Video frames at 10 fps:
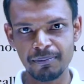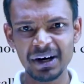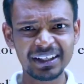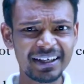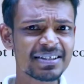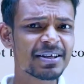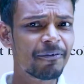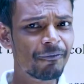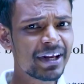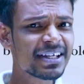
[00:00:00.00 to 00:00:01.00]
but there is
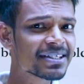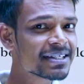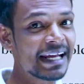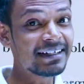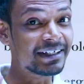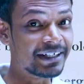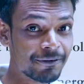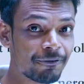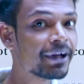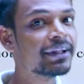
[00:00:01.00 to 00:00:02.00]
very slight
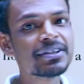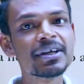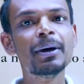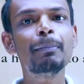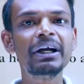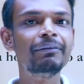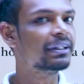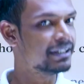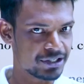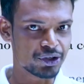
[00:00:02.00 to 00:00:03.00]
difference
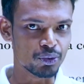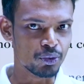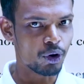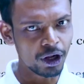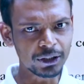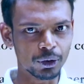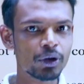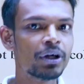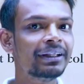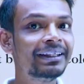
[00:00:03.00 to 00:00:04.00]
between these two,
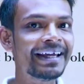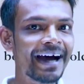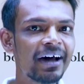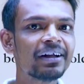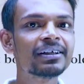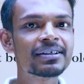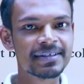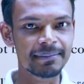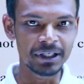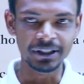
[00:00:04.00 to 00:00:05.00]
although they are
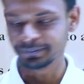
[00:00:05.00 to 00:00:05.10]
similar.